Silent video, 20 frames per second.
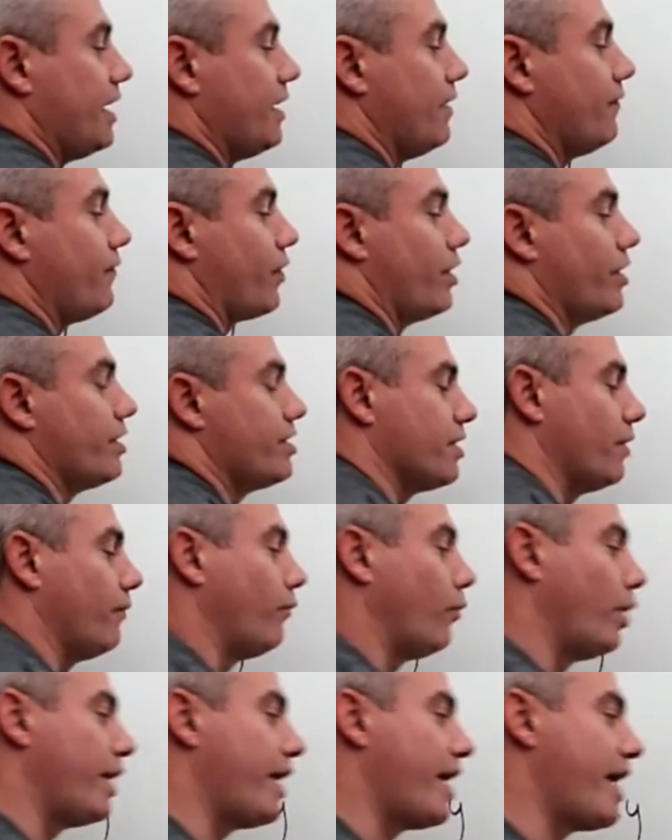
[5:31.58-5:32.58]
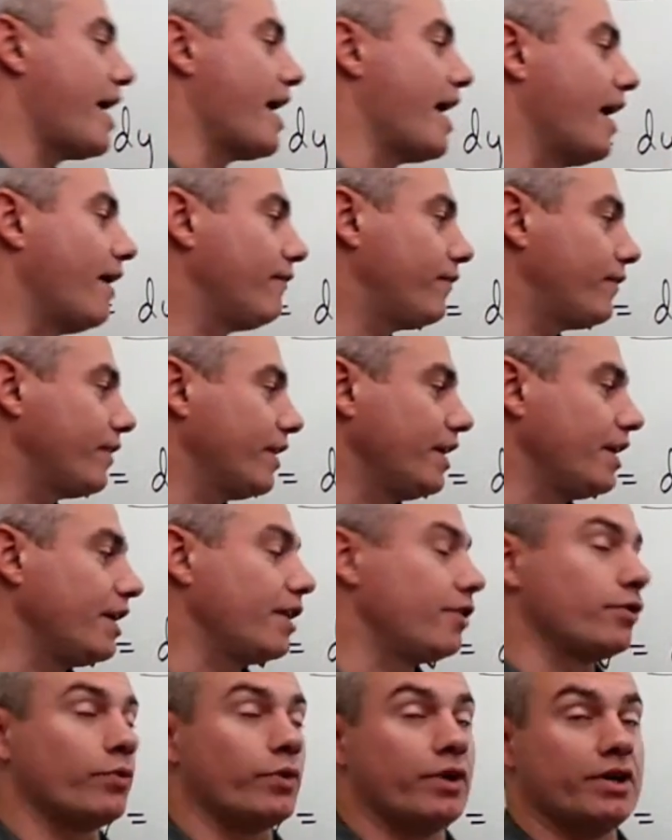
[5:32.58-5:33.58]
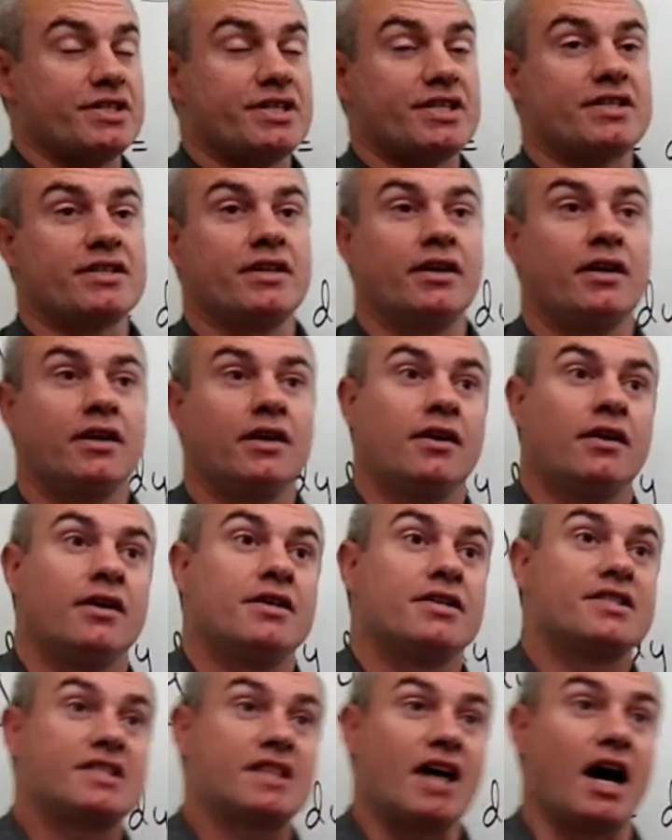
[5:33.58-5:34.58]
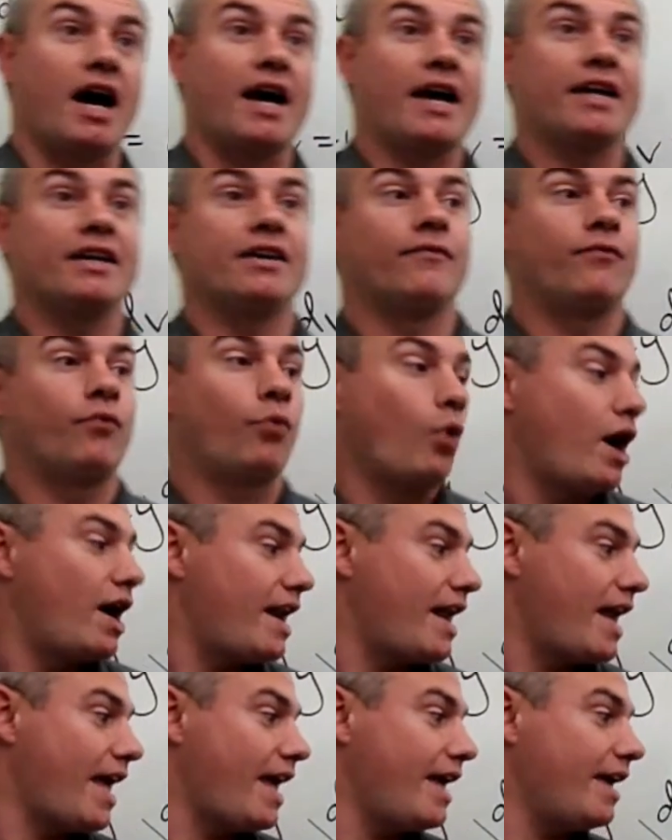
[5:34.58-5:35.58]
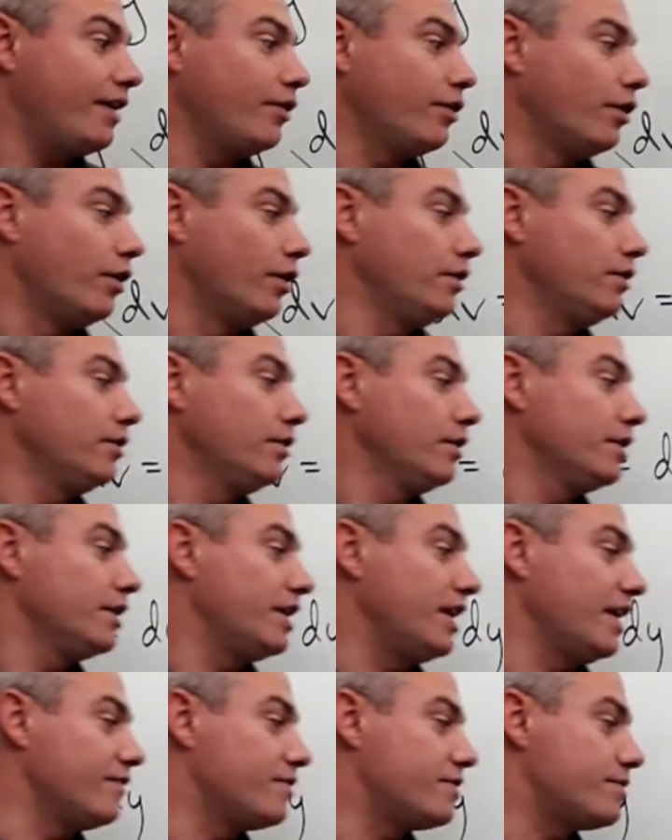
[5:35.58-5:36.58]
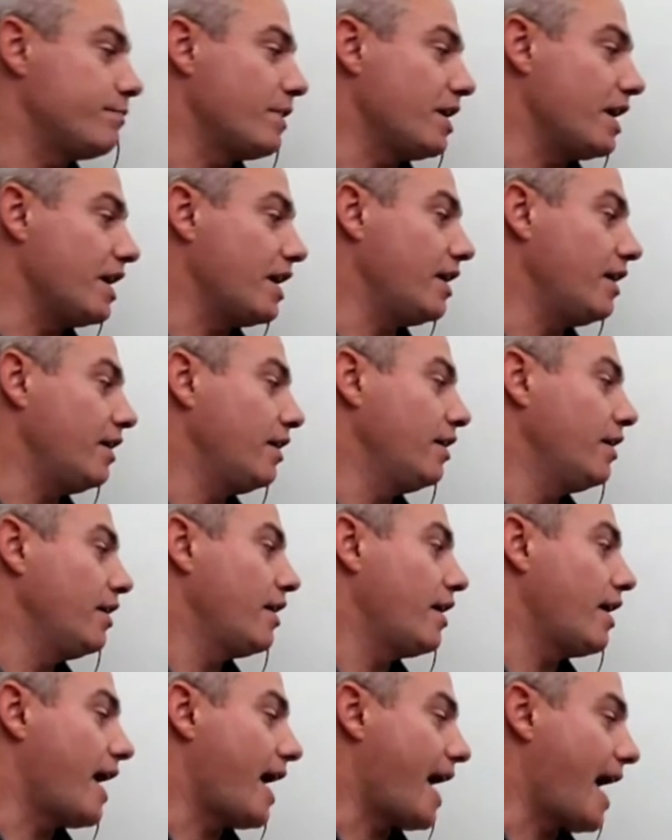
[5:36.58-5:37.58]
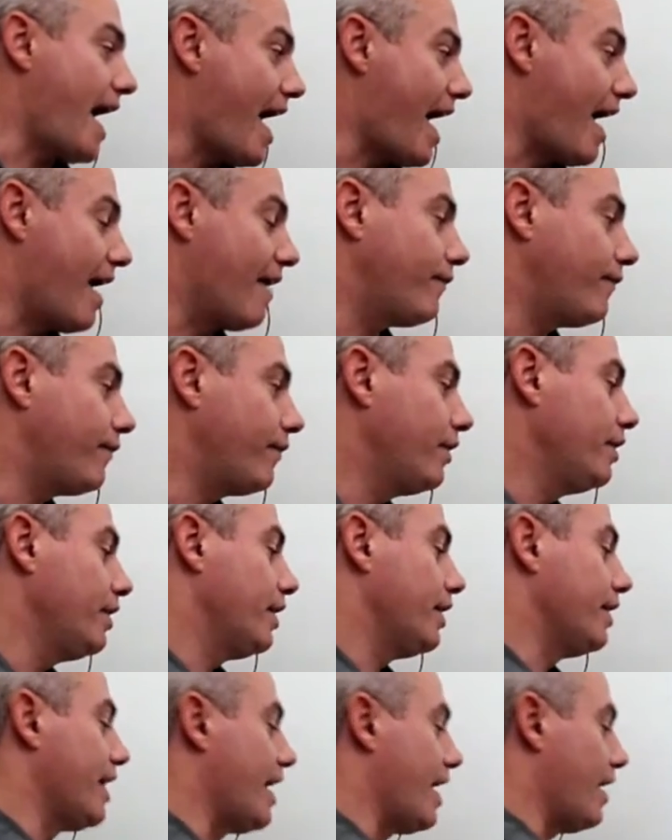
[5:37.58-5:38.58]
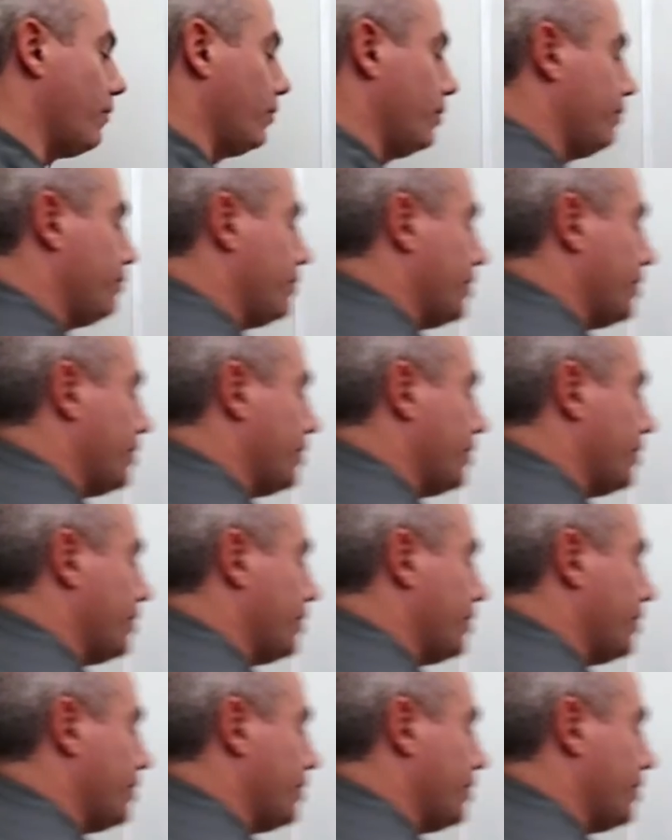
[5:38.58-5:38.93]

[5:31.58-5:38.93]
inverse of 1 half. In other words, sine of what angle gives me a half? And that would